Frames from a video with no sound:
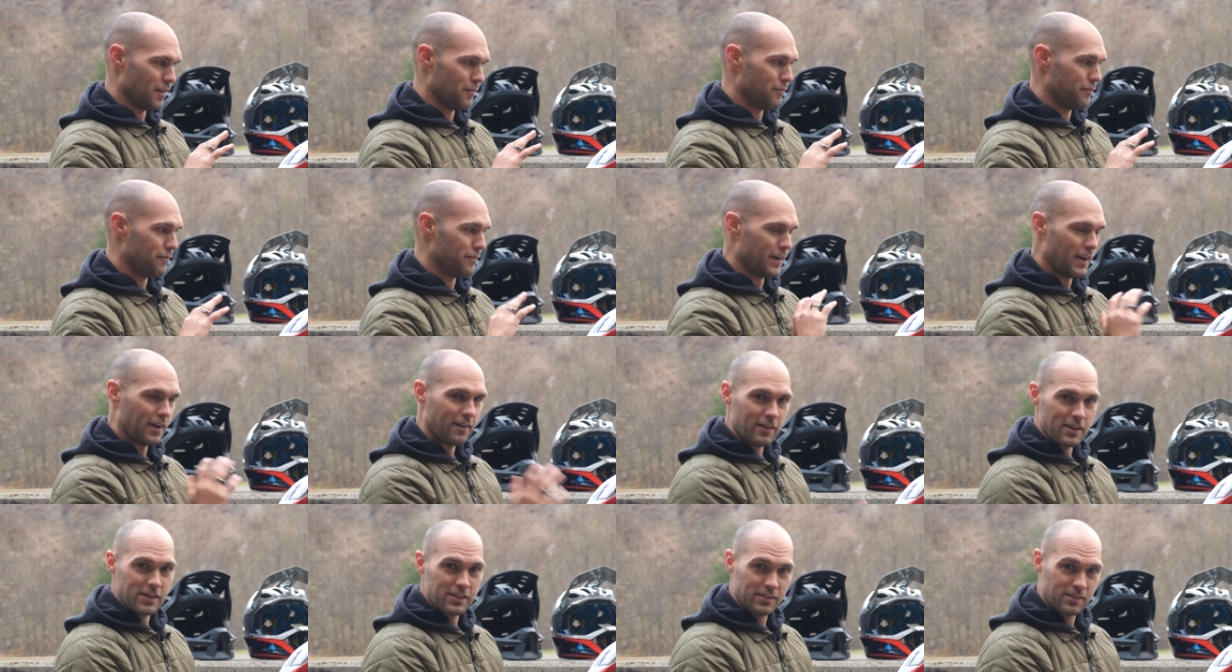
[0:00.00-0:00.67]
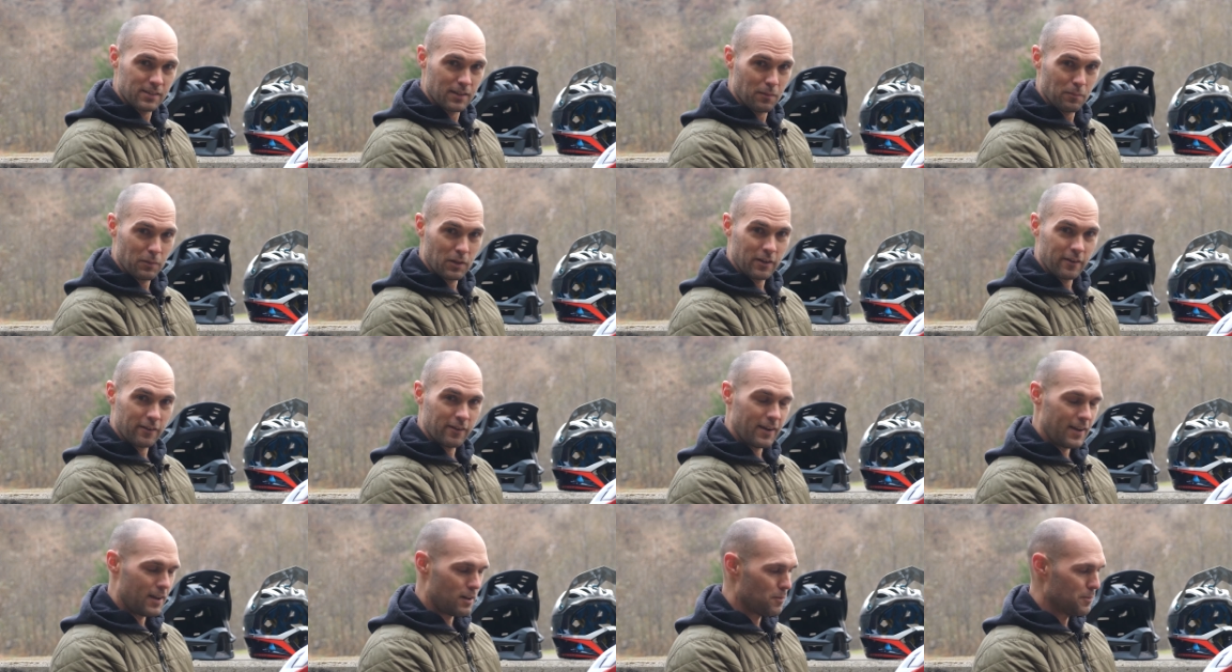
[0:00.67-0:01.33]
a very
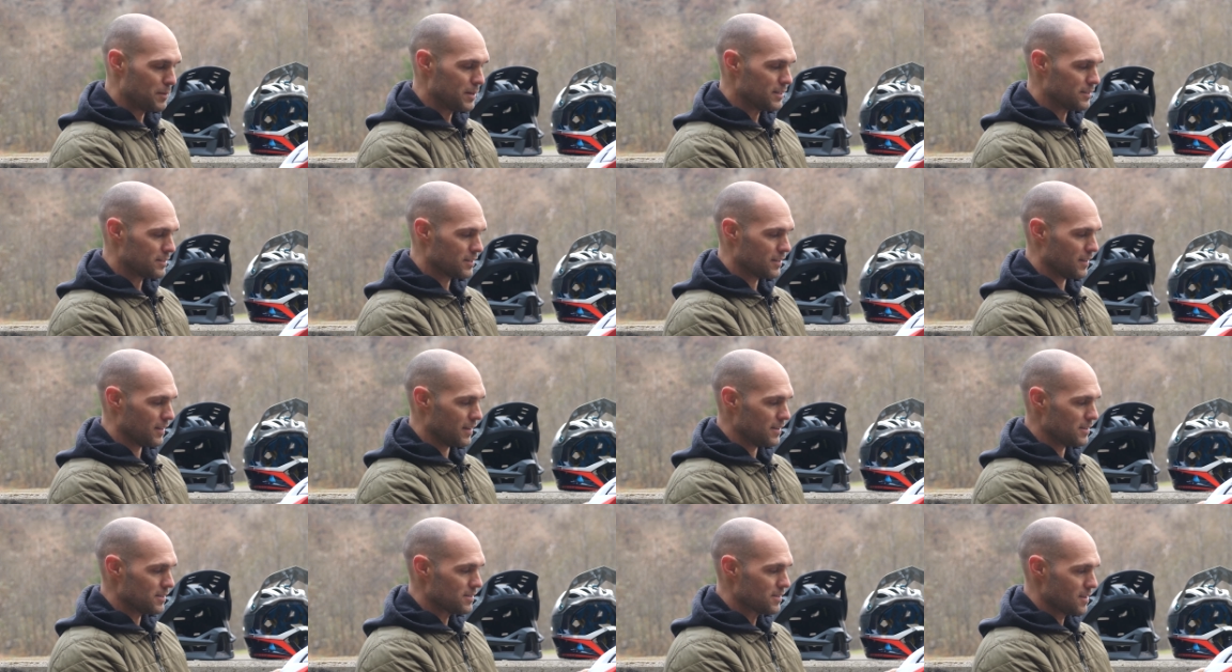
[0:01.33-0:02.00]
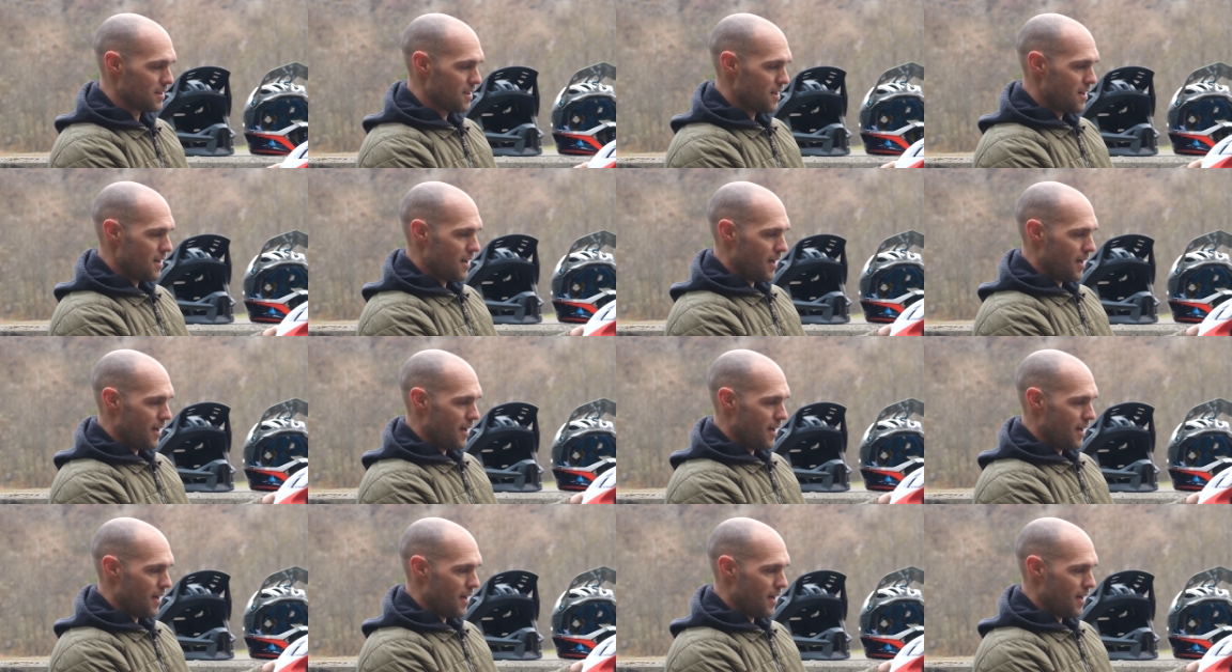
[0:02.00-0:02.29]
similar helmet to this,